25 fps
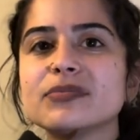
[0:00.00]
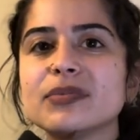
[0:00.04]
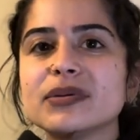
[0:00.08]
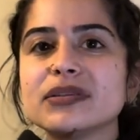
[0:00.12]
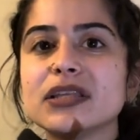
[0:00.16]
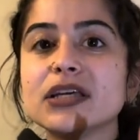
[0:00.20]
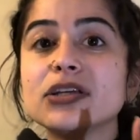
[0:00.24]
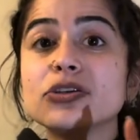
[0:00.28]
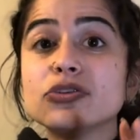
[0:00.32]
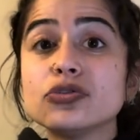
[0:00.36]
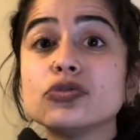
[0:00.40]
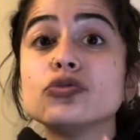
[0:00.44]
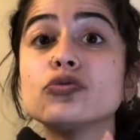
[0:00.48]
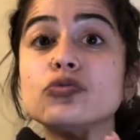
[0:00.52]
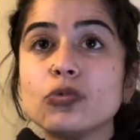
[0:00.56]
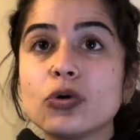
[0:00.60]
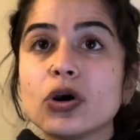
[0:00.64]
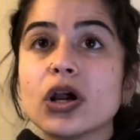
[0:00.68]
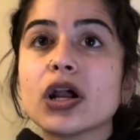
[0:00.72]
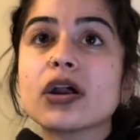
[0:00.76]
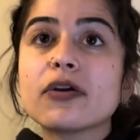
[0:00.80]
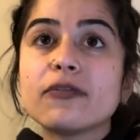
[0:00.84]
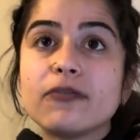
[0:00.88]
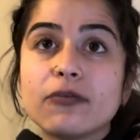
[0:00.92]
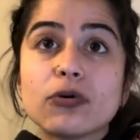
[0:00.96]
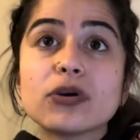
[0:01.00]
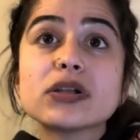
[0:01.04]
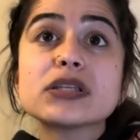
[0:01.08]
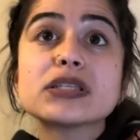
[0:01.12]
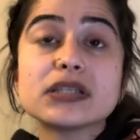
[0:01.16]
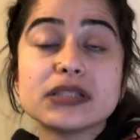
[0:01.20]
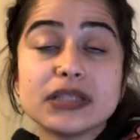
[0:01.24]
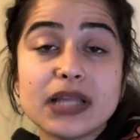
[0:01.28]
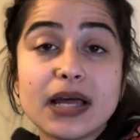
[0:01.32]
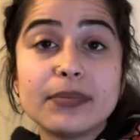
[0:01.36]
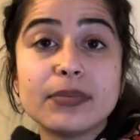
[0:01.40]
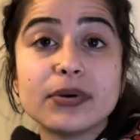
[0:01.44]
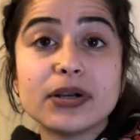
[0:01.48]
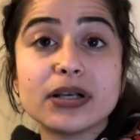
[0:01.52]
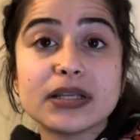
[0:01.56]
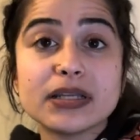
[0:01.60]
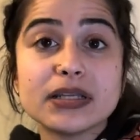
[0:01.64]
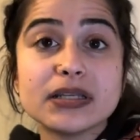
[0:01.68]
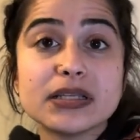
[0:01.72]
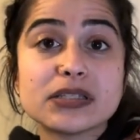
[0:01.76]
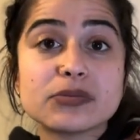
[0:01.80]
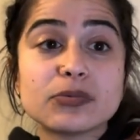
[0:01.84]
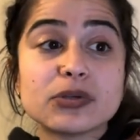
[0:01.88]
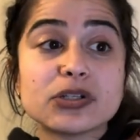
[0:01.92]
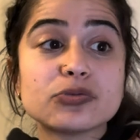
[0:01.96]
but they do work for
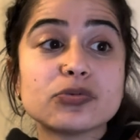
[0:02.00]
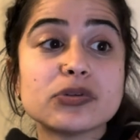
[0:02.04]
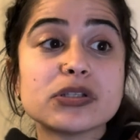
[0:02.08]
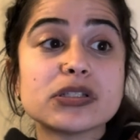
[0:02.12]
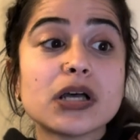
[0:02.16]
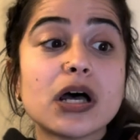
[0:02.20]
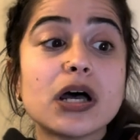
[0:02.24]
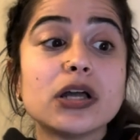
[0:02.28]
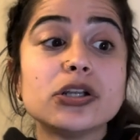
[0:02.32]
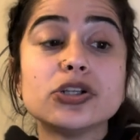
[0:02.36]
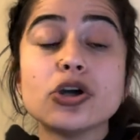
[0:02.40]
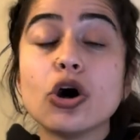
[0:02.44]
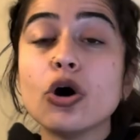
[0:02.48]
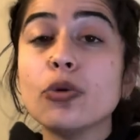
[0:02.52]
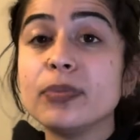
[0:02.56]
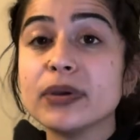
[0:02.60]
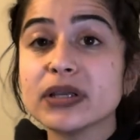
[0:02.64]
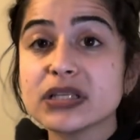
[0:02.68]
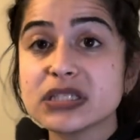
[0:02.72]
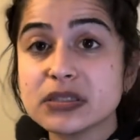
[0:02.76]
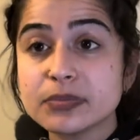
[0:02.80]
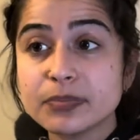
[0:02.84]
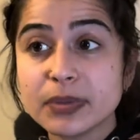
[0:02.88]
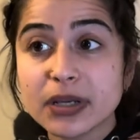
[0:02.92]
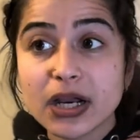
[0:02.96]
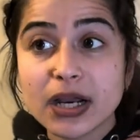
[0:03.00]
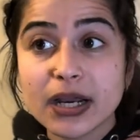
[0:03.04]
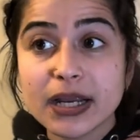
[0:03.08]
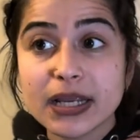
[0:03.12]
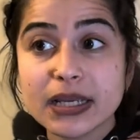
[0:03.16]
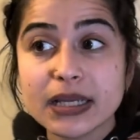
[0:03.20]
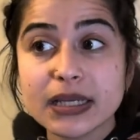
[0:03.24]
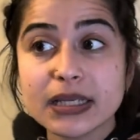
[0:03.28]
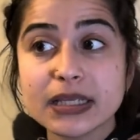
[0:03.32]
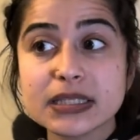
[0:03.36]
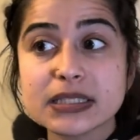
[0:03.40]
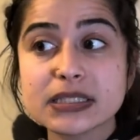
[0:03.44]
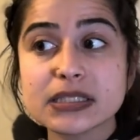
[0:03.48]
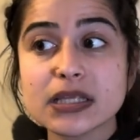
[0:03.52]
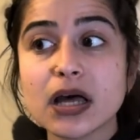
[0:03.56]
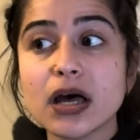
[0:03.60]
celebrities, which was a dope experience.